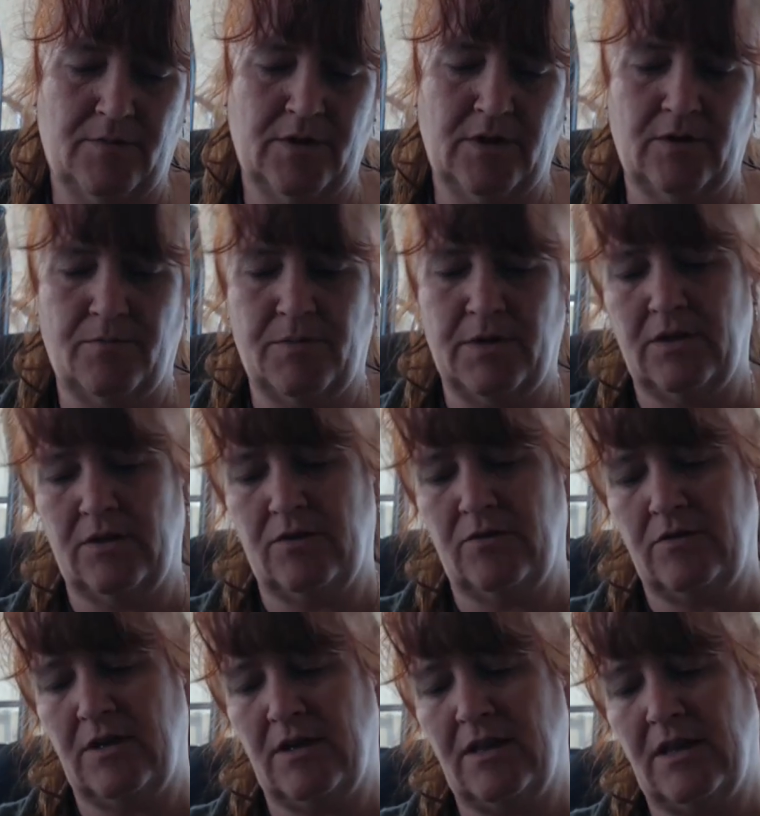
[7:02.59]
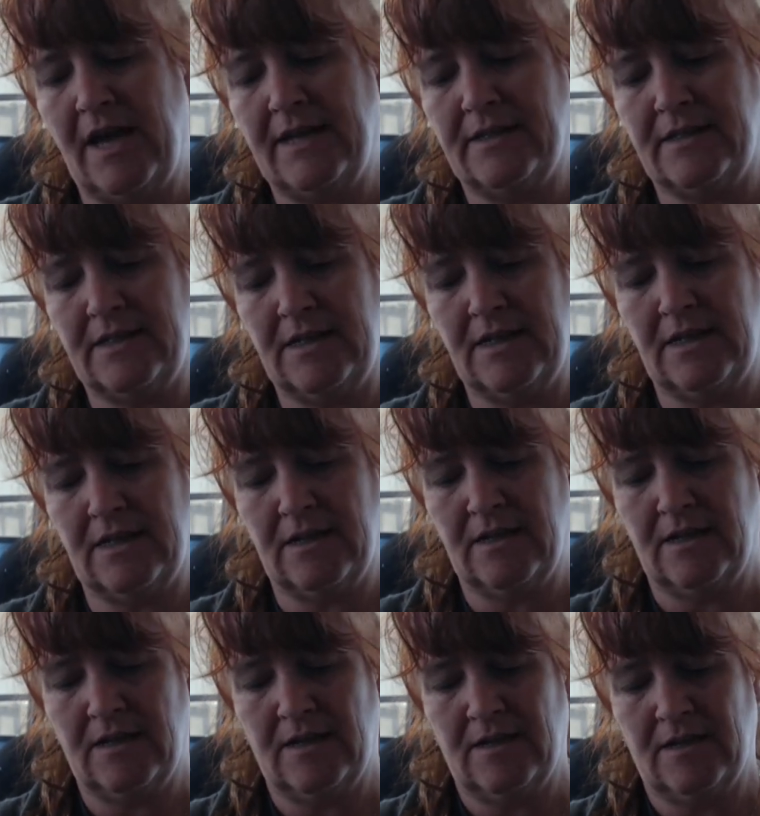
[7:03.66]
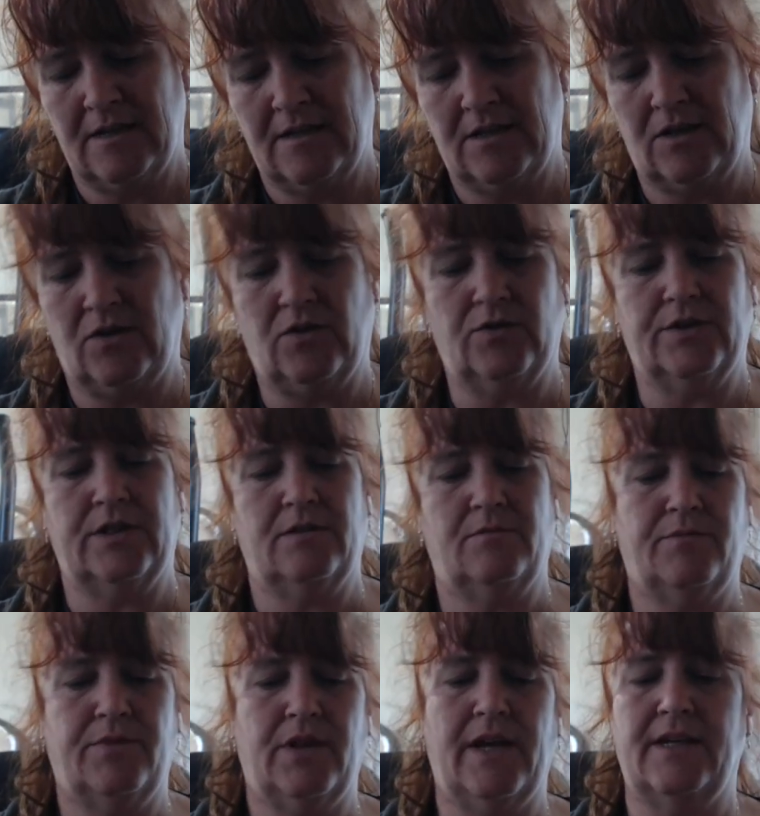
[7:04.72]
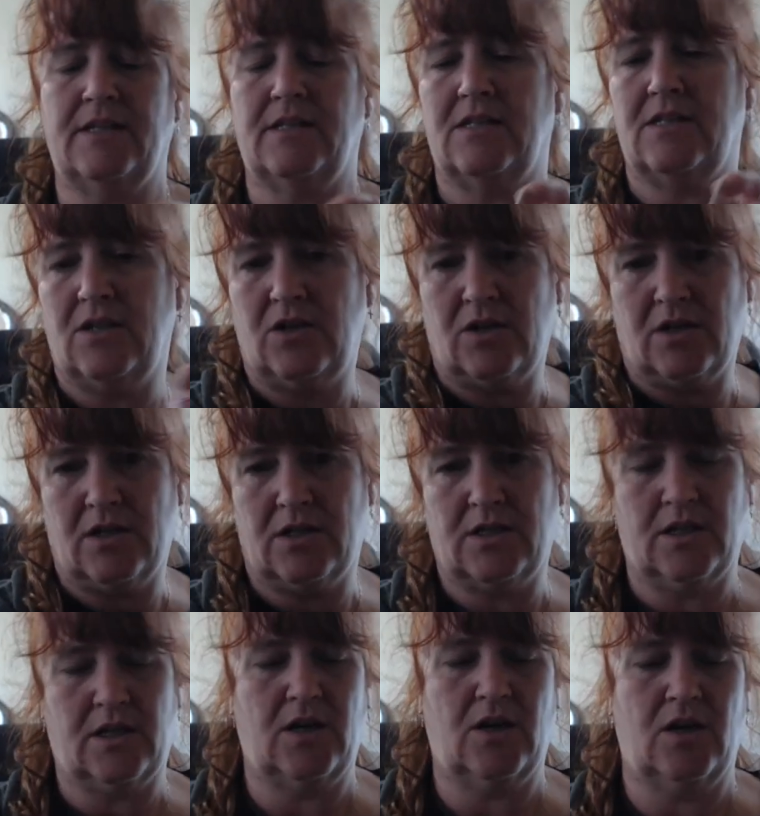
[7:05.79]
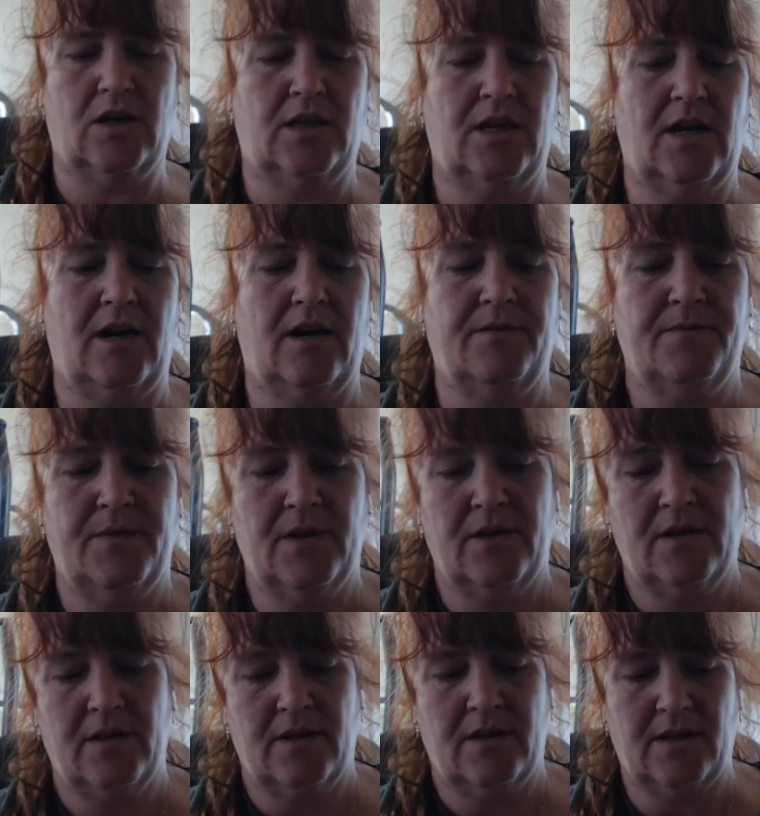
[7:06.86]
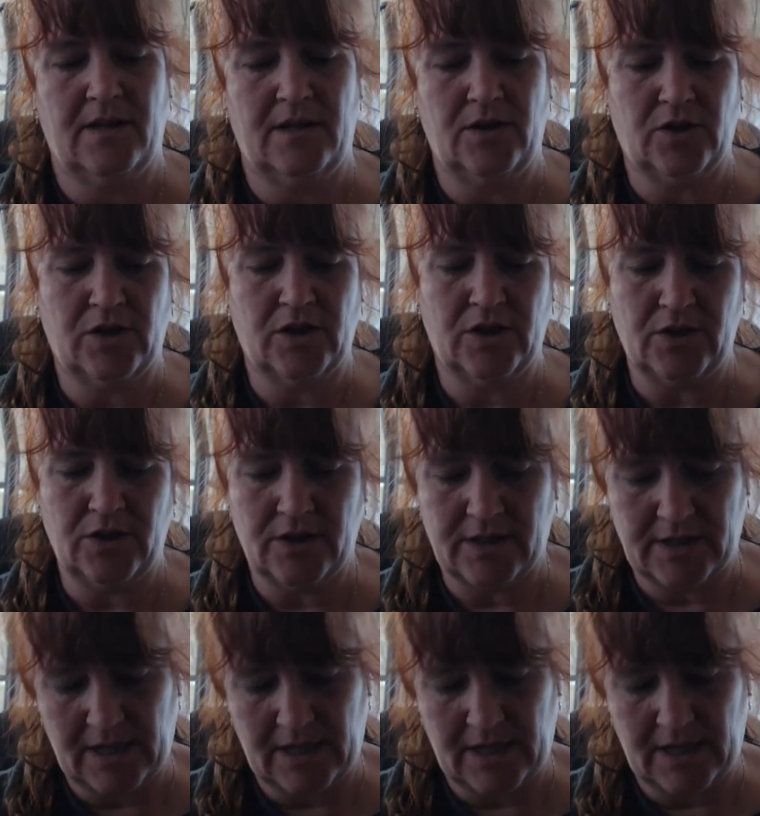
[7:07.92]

put your pin through the elastic to hold it in place, and so you're going to secure it there. Then you're going to do the